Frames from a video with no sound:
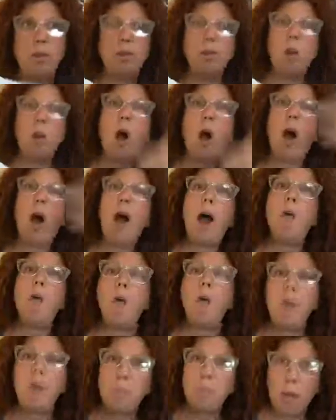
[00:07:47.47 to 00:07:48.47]
so how
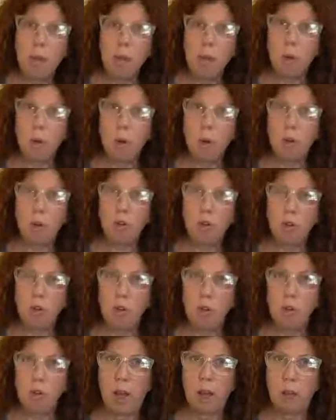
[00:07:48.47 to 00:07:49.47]
am I going to
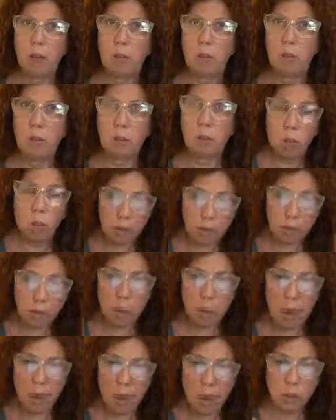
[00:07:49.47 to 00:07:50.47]
do that? What
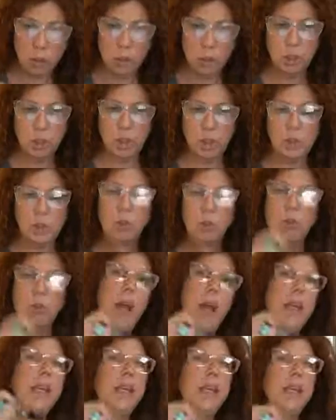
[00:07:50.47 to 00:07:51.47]
actions do
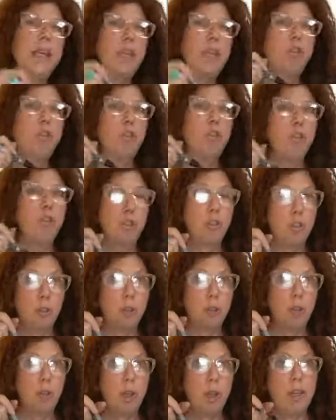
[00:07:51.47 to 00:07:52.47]
I need to
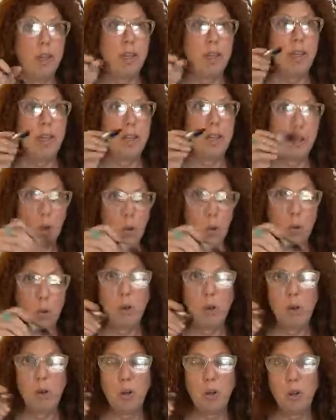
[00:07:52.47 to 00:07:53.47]
do in
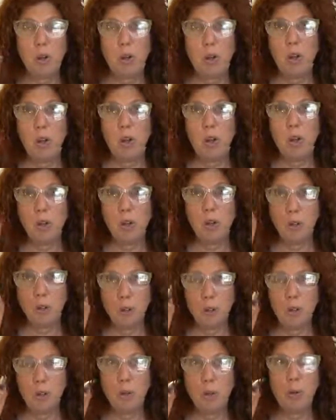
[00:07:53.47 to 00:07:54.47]
order
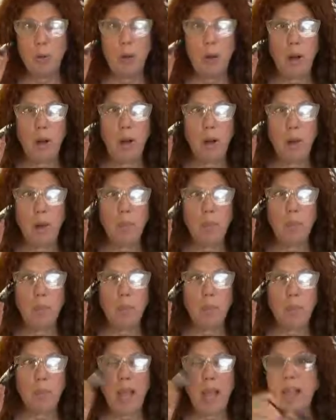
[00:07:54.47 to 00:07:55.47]
to
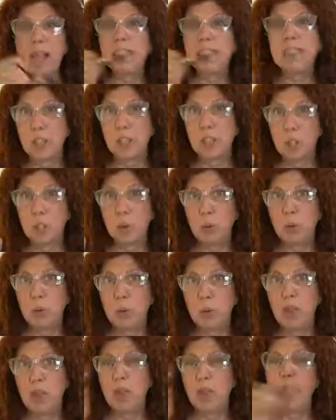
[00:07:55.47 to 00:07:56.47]
execute
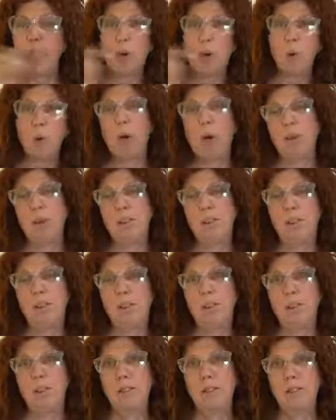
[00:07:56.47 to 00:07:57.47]
the what?
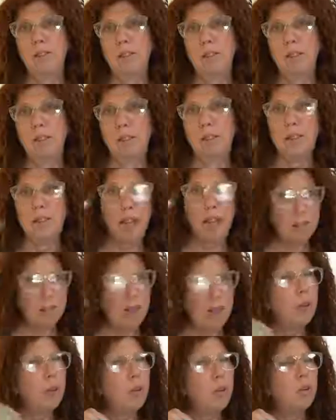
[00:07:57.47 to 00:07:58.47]
That's
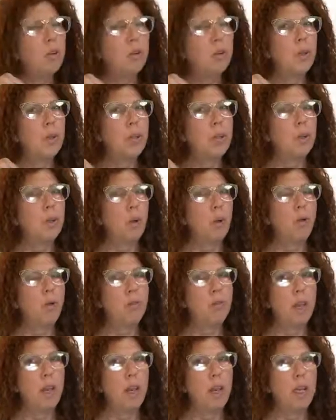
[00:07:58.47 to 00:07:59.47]
how you create goal
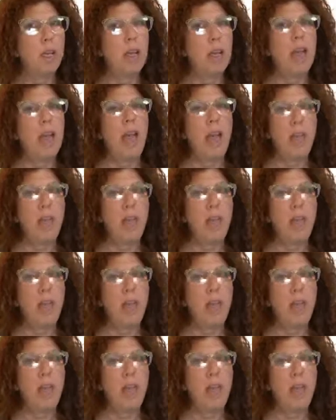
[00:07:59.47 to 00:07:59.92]
setting, and